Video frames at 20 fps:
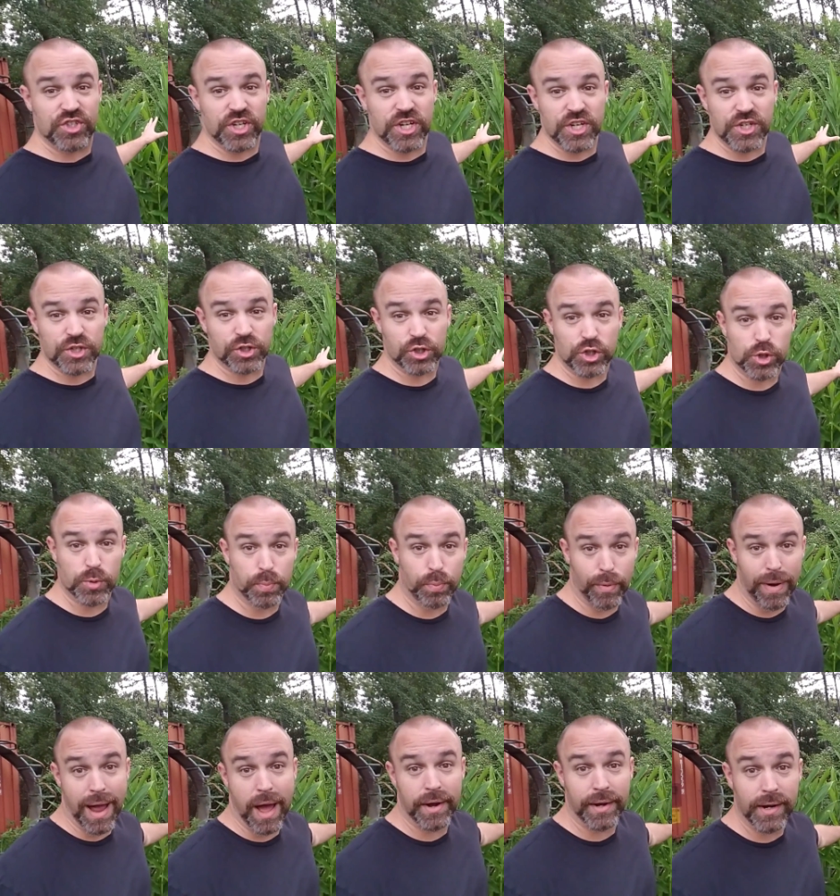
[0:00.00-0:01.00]
ginger
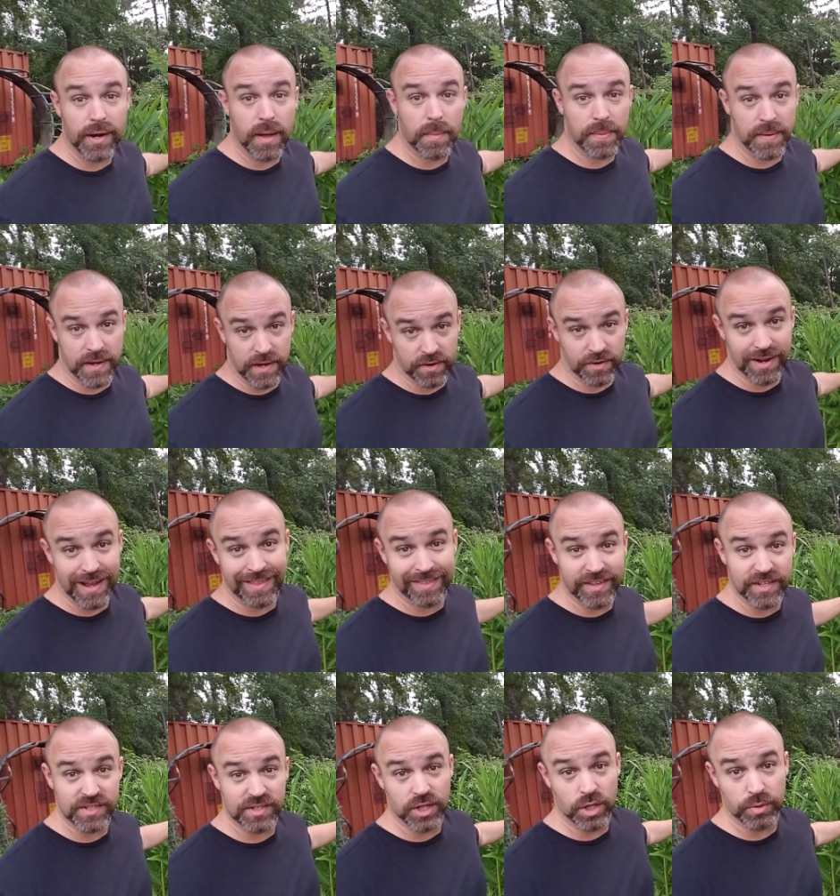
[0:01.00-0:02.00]
sprouted up here in
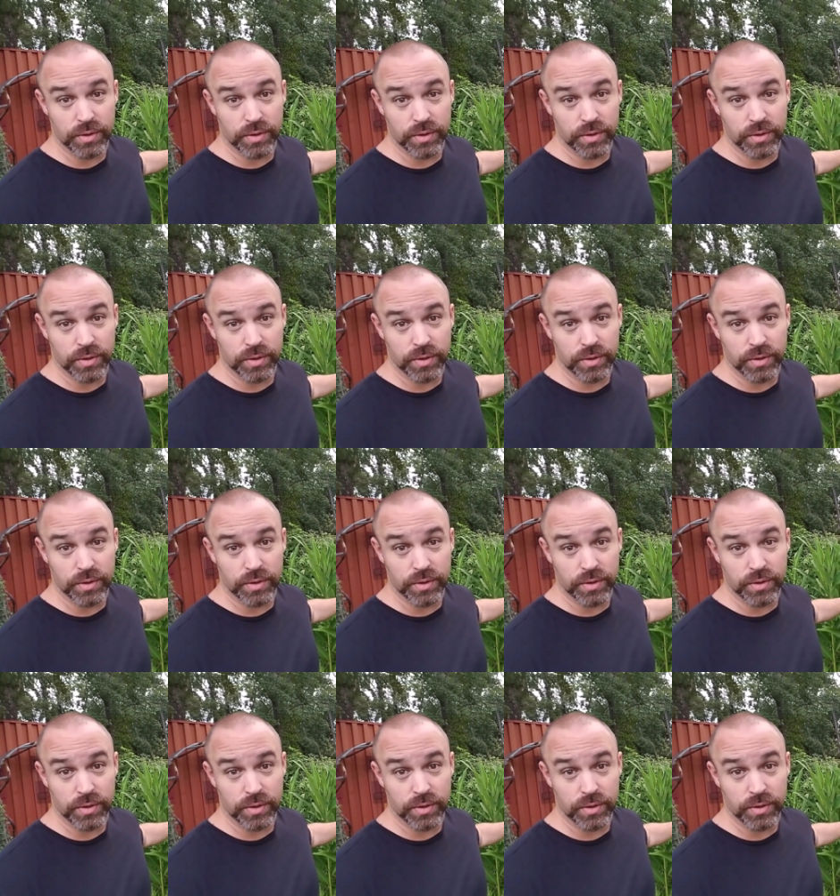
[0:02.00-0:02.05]
this